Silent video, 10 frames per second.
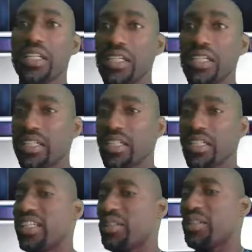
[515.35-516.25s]
But
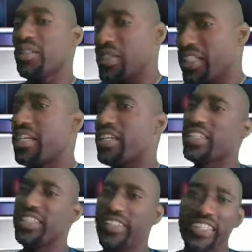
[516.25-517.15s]
yeah, the latest
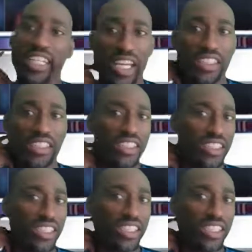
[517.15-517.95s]
allegations,